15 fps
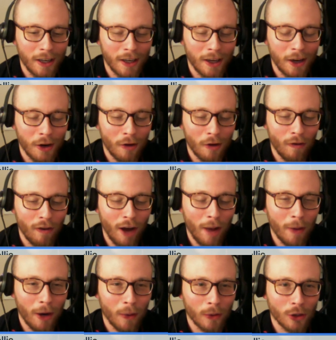new
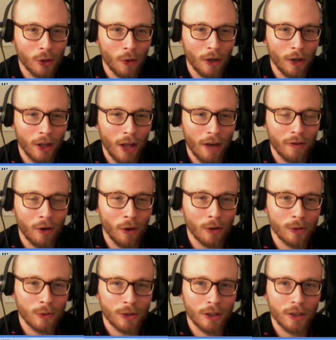phenomenon. We're scoring a lot of goals,
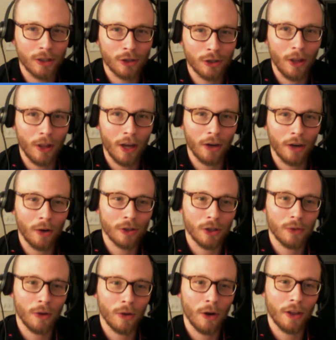and we're going to score a lot of goals on the
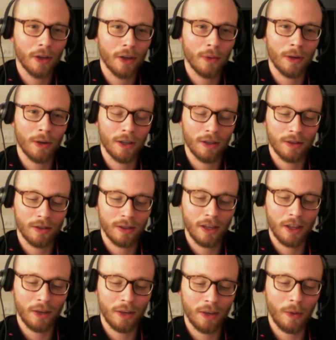road. I think
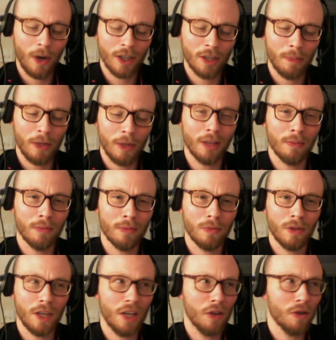we'll actually beat them
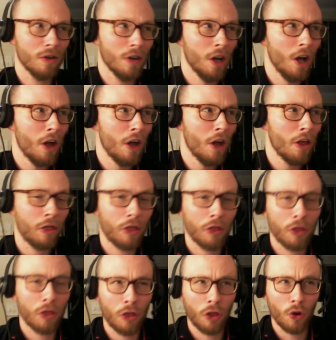either
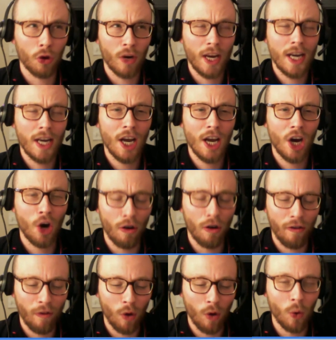3-0 or
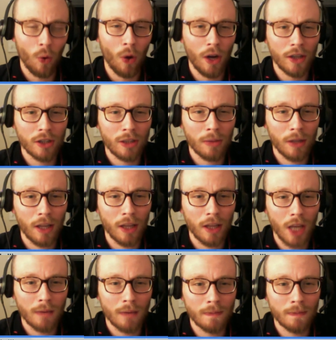4-1, something like that.